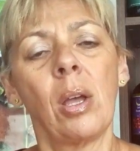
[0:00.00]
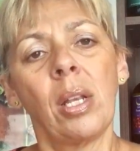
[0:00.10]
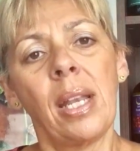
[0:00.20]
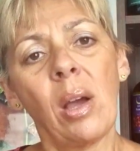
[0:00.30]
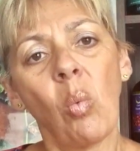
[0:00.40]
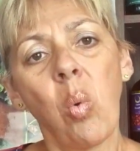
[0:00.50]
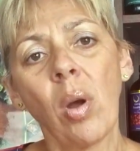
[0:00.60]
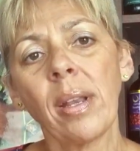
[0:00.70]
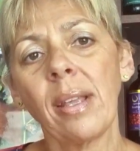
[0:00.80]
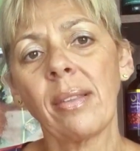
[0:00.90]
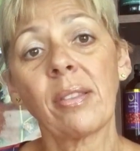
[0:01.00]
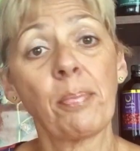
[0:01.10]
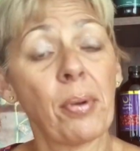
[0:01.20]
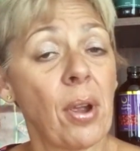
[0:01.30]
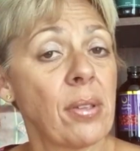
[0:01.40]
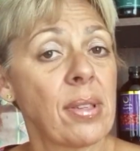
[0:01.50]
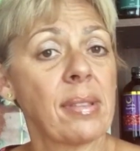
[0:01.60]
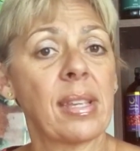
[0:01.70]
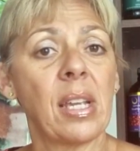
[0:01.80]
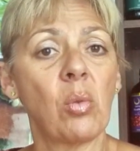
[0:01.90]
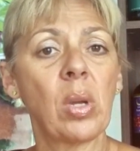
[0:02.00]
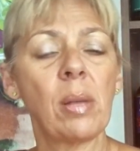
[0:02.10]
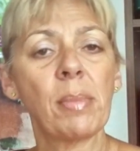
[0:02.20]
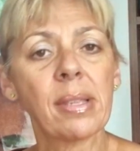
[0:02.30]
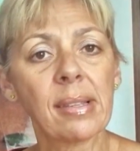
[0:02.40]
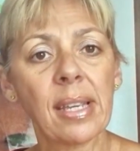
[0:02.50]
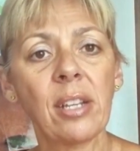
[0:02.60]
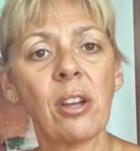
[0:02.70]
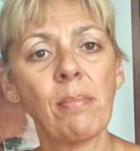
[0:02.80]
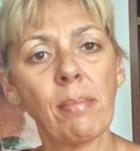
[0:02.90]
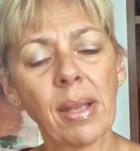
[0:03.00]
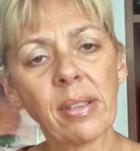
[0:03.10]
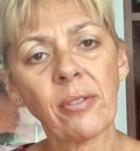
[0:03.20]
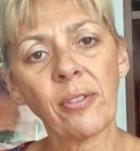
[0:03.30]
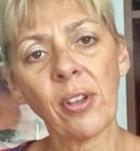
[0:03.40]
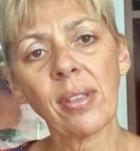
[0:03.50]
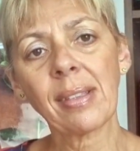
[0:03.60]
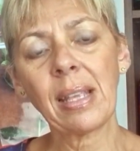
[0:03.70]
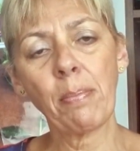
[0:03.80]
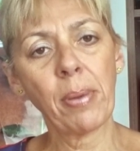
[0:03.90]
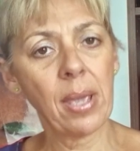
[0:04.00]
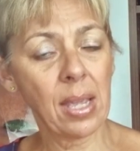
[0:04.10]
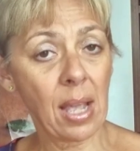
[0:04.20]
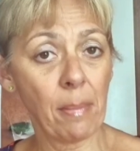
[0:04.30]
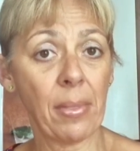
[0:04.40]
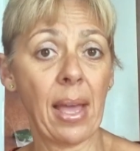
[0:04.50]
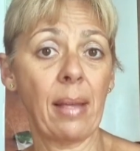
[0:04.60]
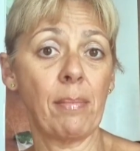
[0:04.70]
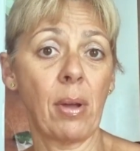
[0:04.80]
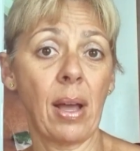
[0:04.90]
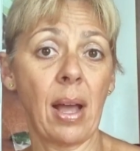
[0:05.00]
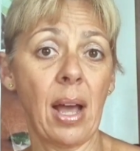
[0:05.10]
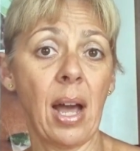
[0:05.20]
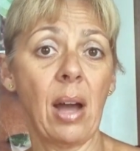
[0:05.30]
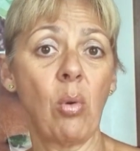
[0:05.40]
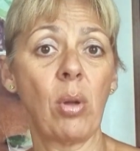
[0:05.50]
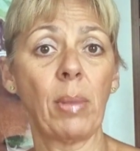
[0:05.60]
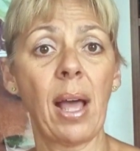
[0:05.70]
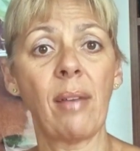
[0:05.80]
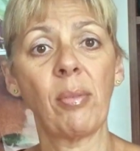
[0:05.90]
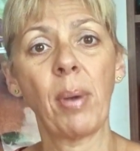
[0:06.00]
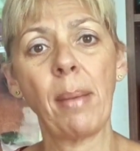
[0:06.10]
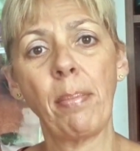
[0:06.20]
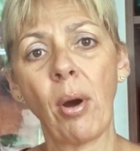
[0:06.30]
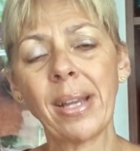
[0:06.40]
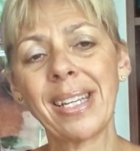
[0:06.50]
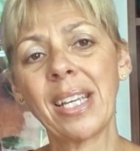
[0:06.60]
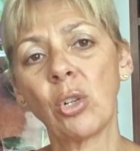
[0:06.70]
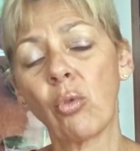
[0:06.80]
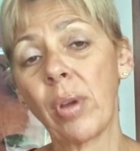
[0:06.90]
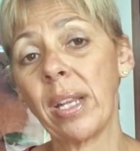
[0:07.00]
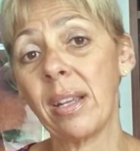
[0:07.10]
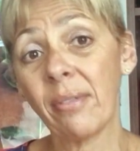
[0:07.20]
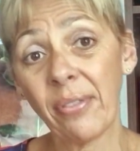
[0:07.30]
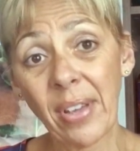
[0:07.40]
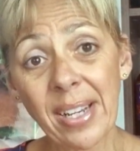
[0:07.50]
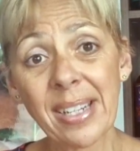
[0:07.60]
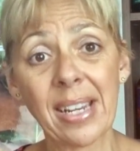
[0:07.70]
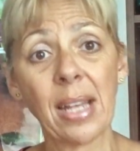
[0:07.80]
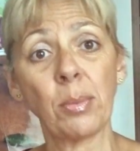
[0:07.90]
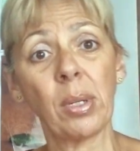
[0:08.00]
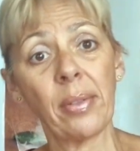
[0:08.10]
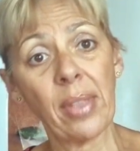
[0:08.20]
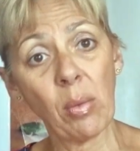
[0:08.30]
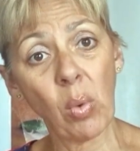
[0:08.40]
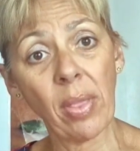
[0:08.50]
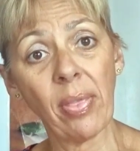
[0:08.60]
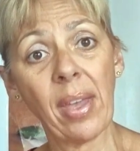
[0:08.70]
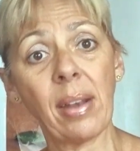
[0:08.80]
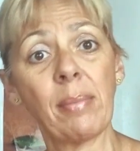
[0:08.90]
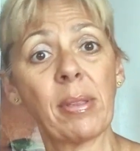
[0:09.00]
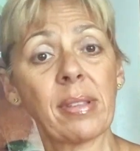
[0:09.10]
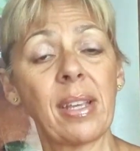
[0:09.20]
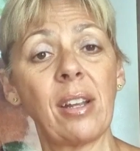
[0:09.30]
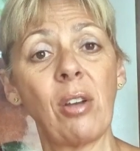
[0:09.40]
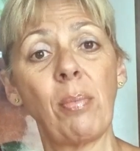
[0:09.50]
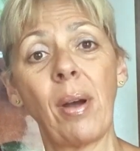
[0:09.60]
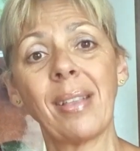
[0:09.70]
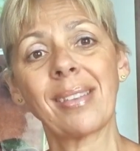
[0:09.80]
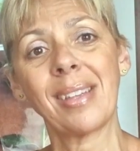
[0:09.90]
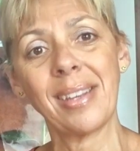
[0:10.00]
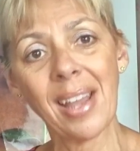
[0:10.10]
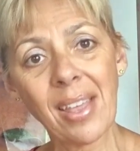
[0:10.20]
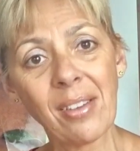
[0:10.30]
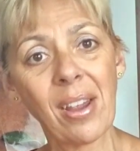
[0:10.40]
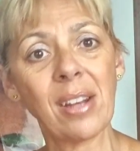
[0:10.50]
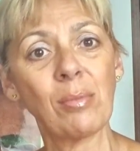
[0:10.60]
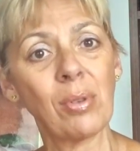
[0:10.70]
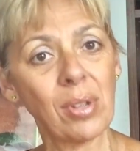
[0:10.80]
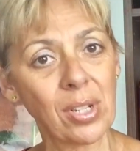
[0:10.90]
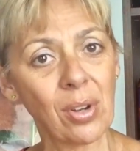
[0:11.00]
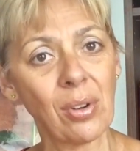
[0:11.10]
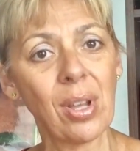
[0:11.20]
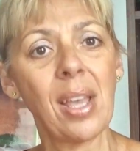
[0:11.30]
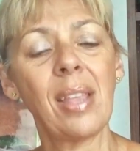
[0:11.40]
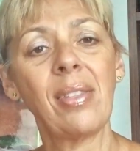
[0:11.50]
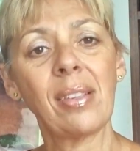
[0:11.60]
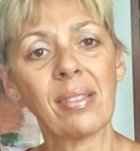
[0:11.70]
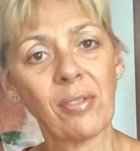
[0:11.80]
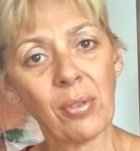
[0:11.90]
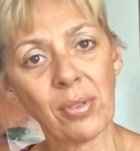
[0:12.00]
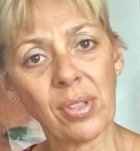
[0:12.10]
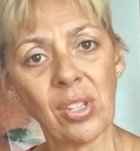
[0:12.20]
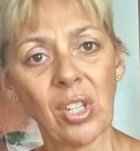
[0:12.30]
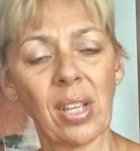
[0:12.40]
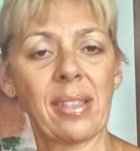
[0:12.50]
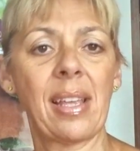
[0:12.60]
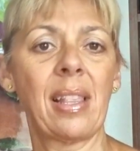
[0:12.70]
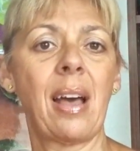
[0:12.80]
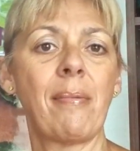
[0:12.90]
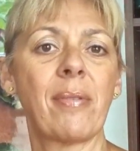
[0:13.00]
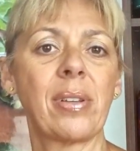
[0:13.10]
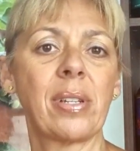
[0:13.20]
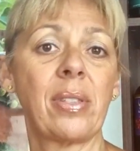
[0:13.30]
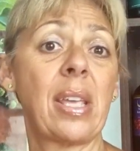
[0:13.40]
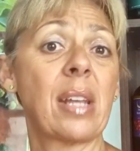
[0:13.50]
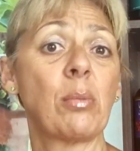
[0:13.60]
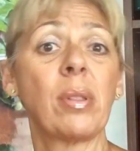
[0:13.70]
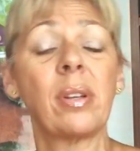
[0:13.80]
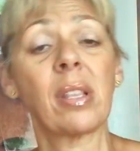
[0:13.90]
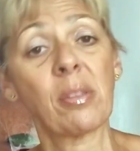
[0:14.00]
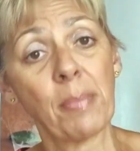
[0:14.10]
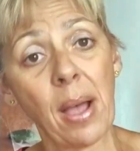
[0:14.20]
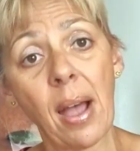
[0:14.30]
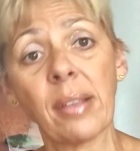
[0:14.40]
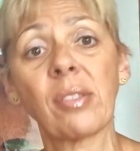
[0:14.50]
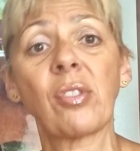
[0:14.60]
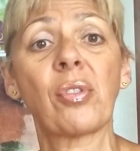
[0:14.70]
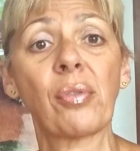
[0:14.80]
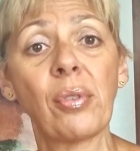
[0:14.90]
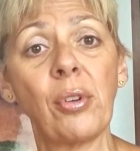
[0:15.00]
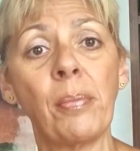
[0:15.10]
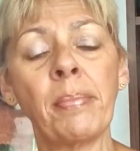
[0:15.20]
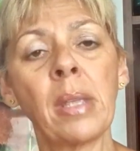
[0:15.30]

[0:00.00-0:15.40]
Now, what is the process here? Well, a mosquito must firstly pick up that heartworm larva by biting an already infected animal, and then when that mosquito bites another animal, a dog, this of course injects that larva into the animal and it's passed through.